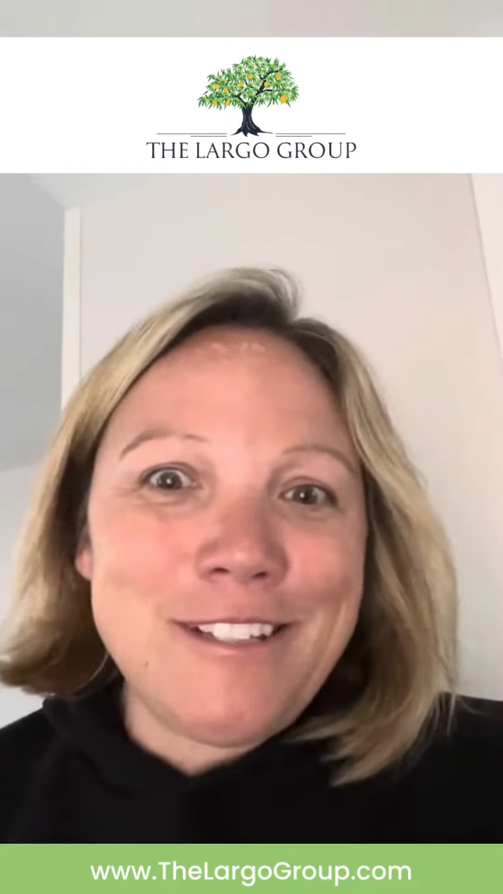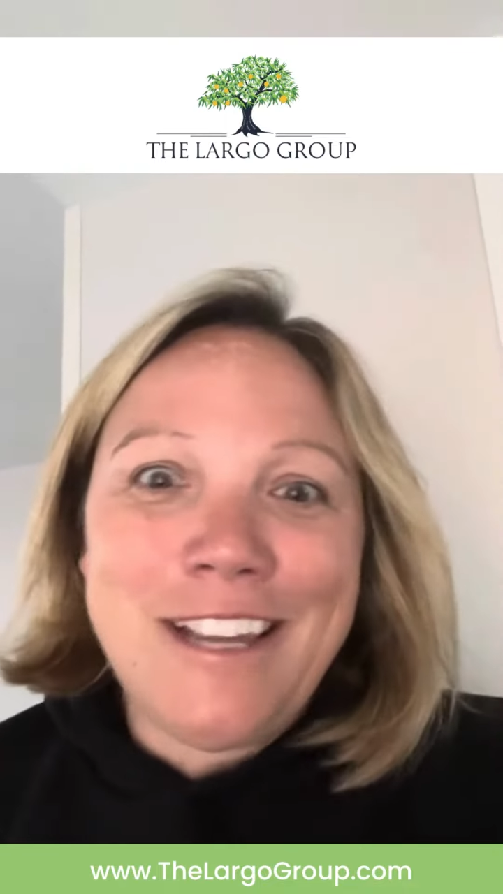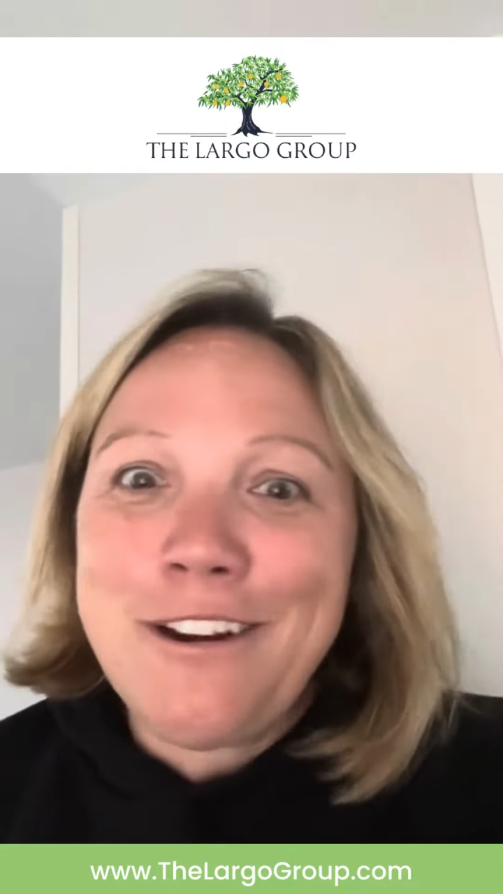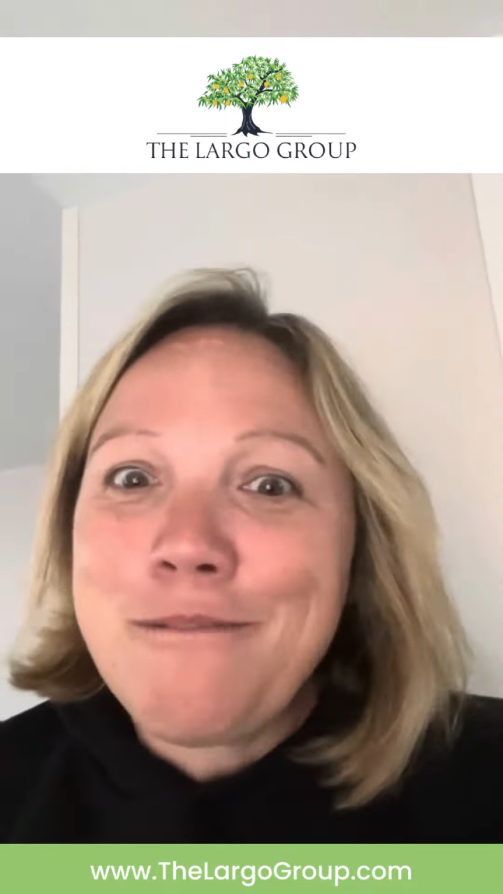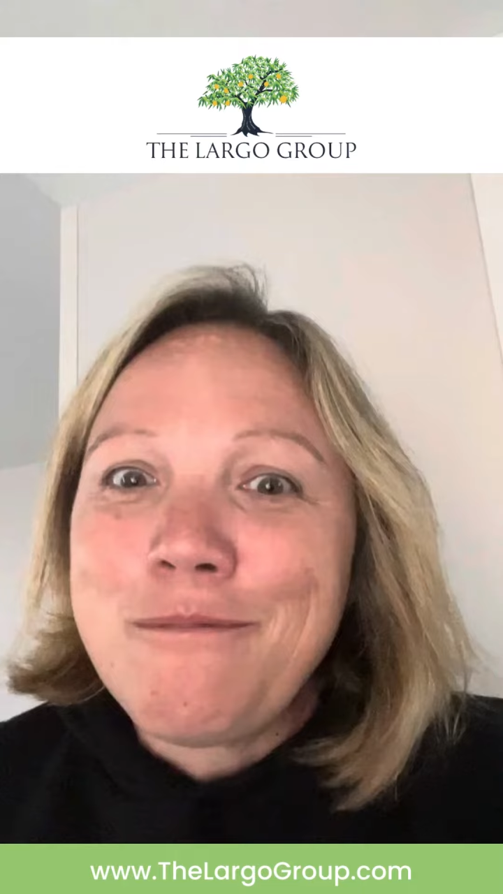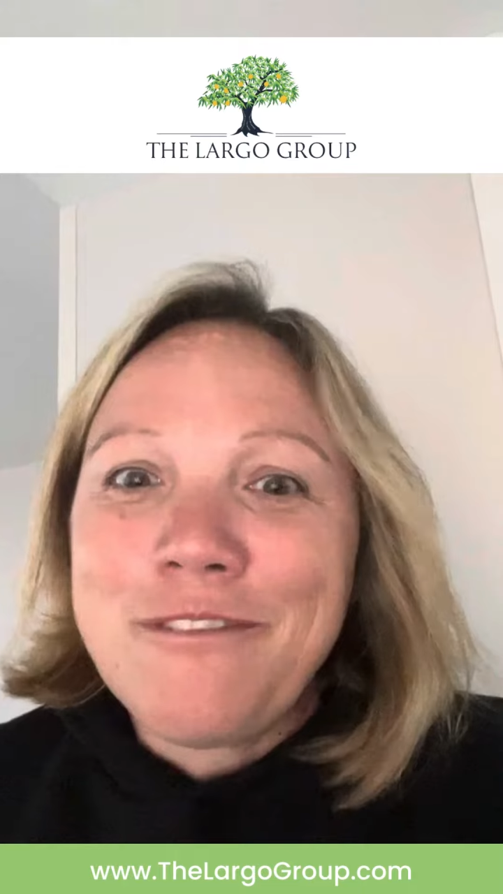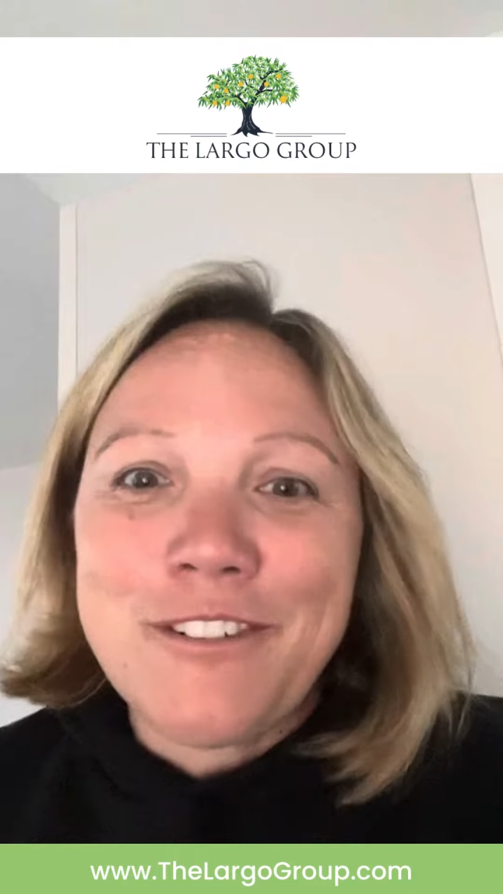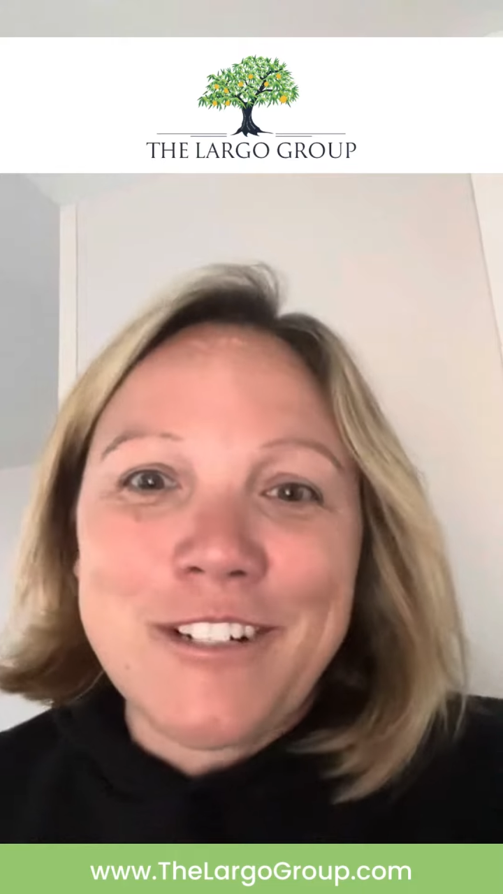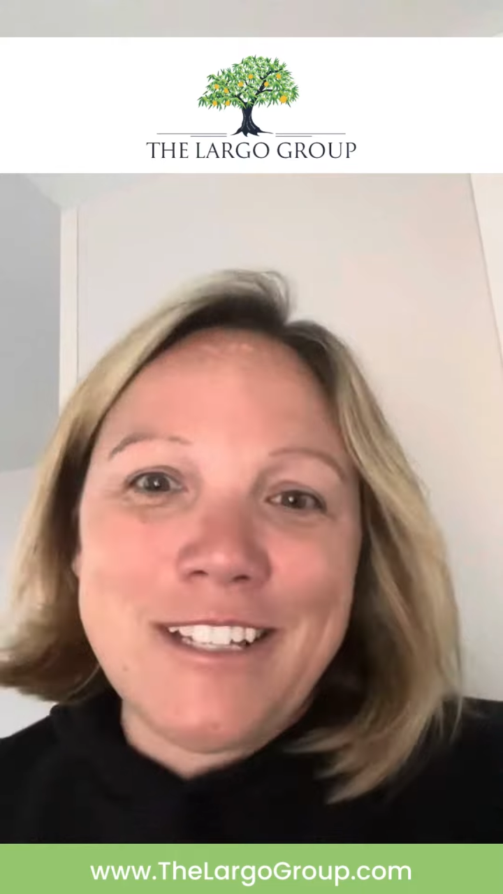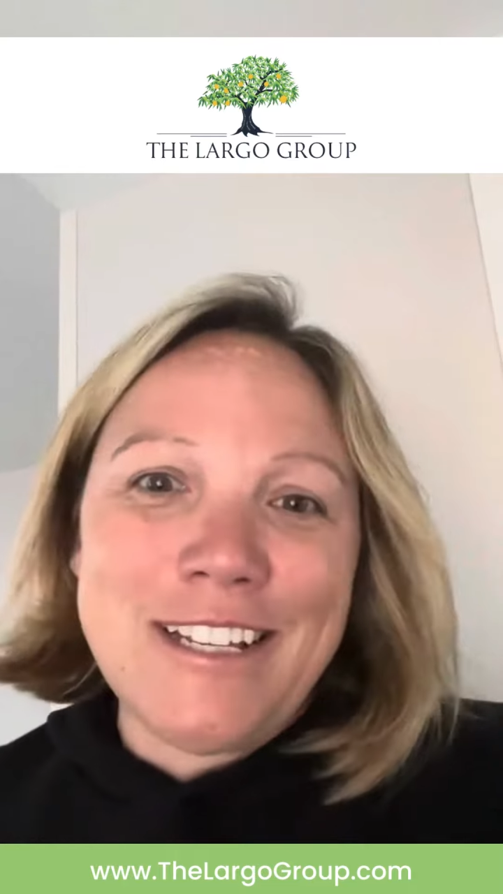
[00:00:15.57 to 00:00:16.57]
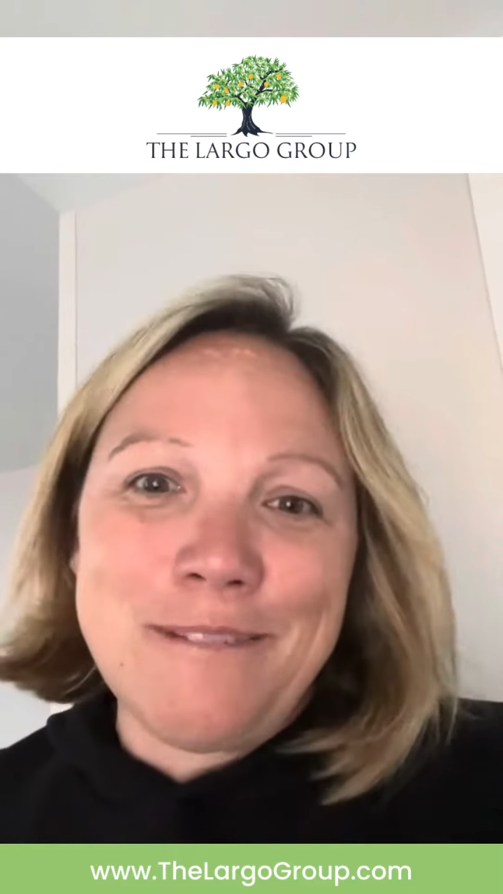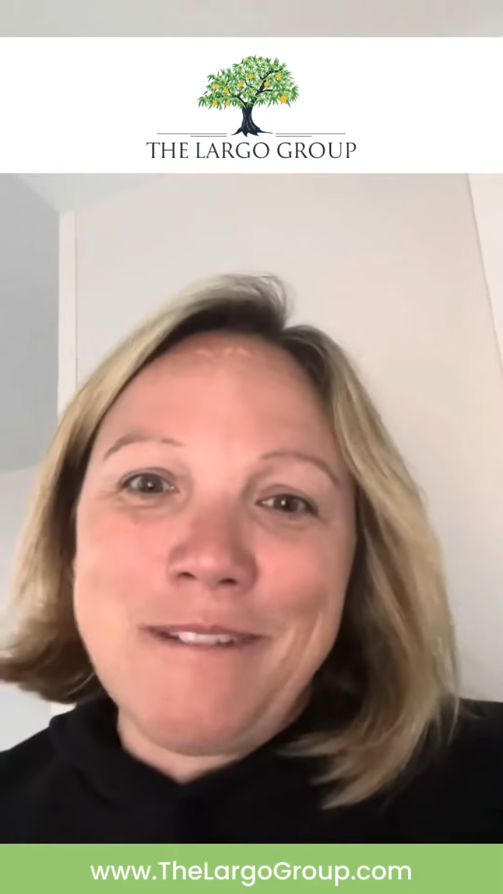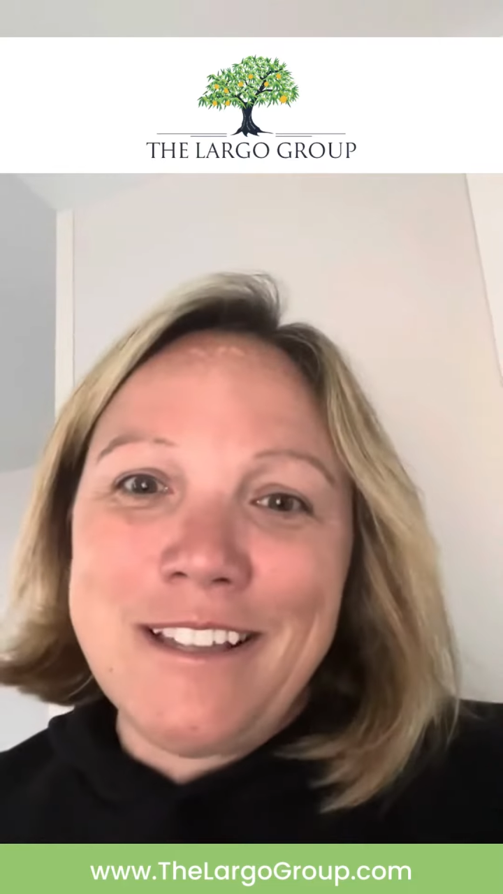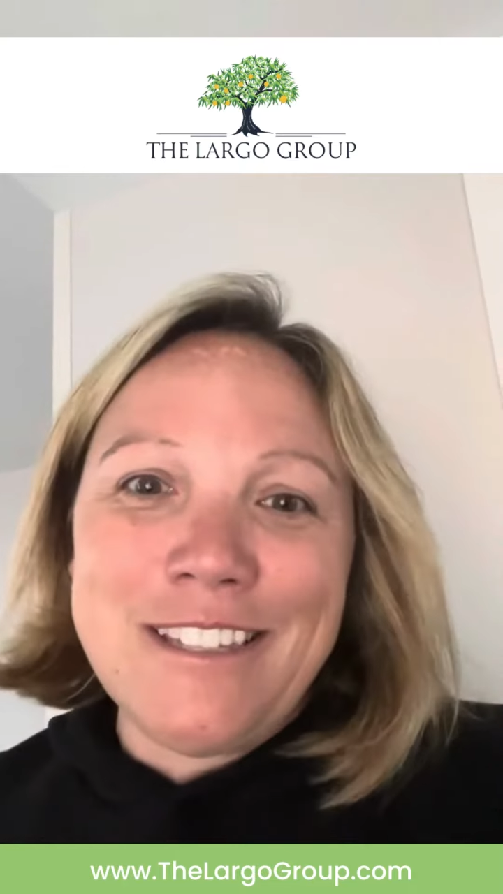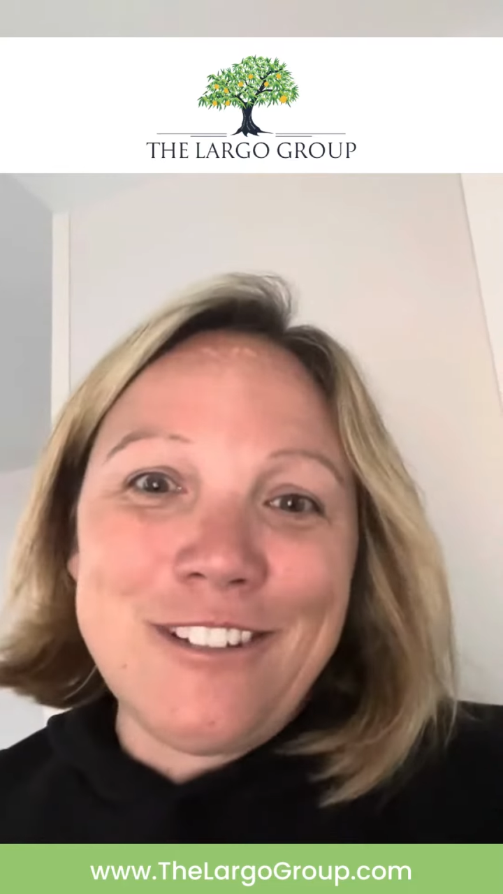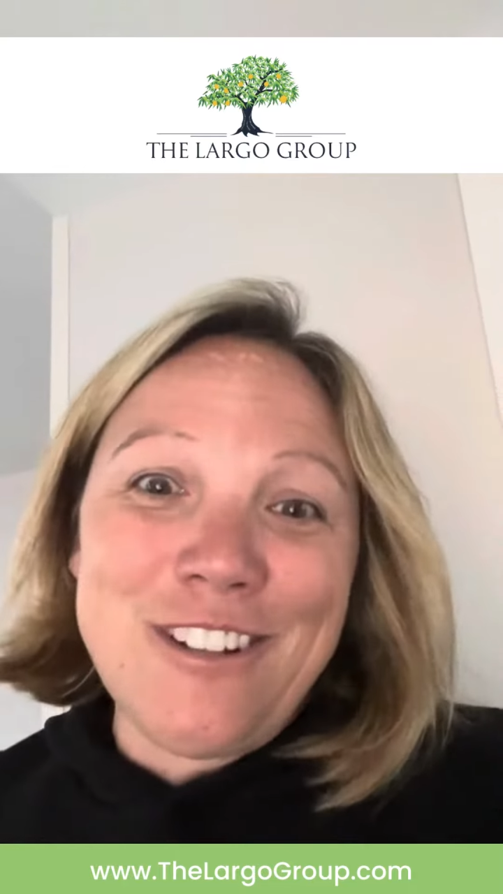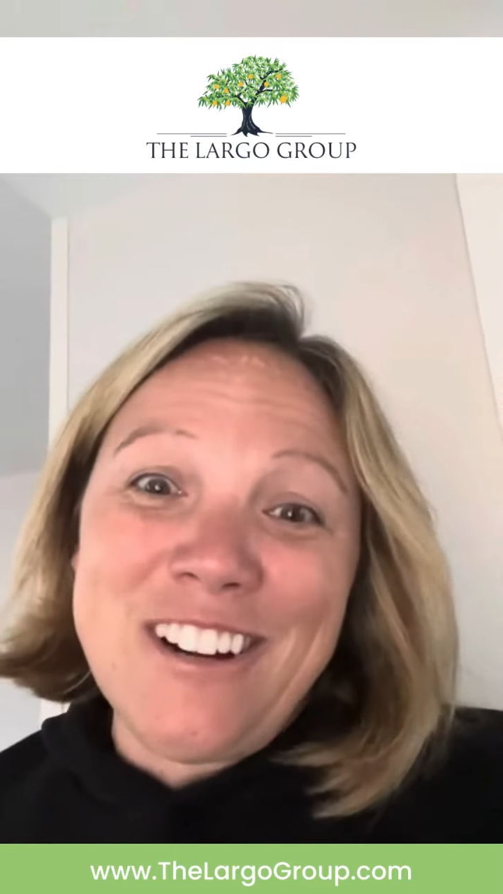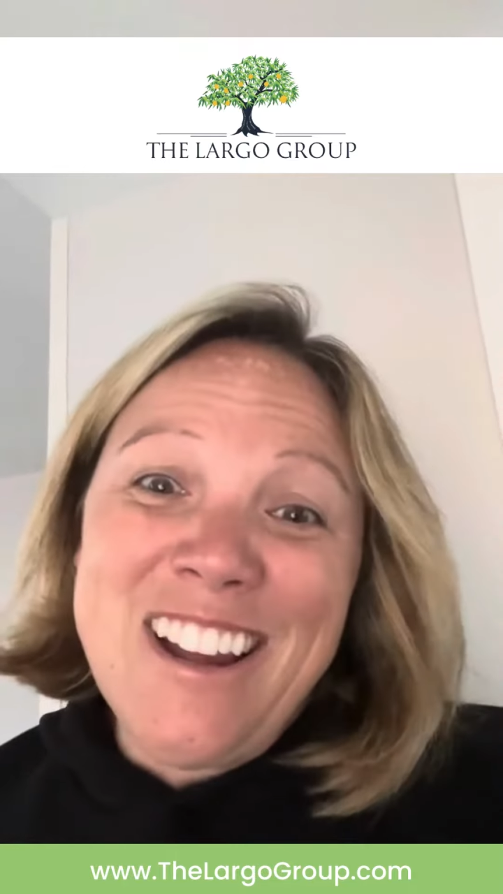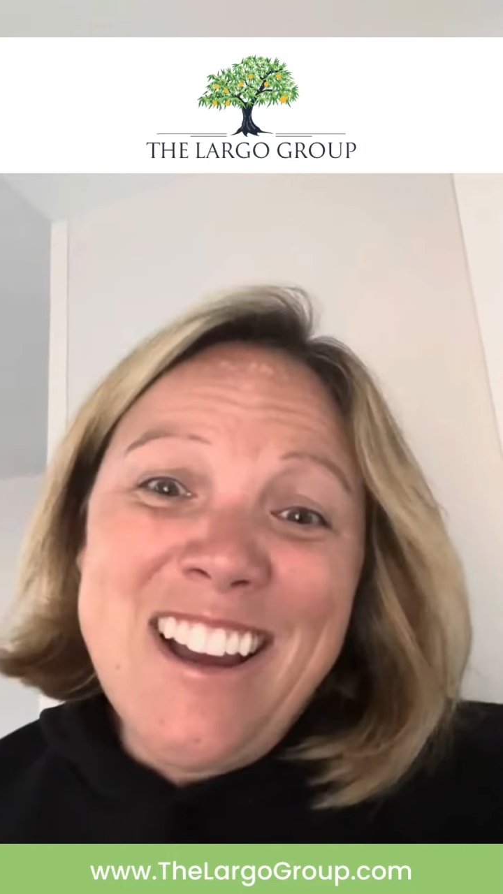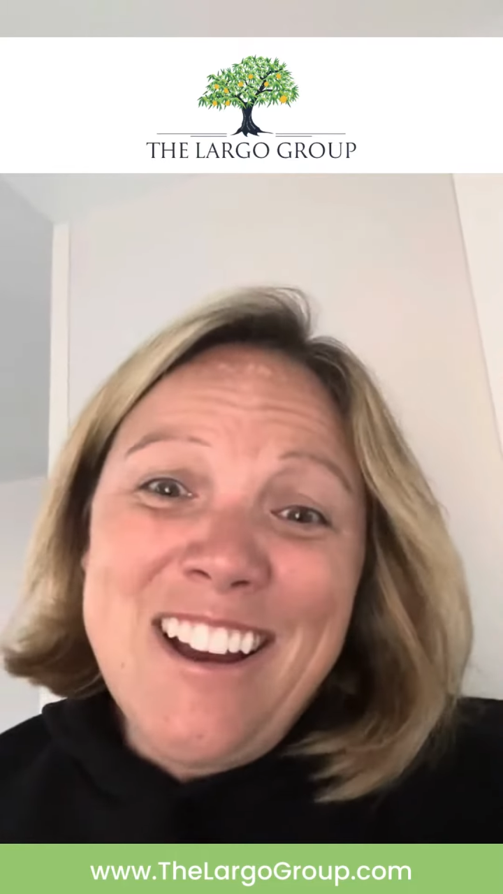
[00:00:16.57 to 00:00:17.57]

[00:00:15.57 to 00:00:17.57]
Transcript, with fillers: a terrible first six months, or,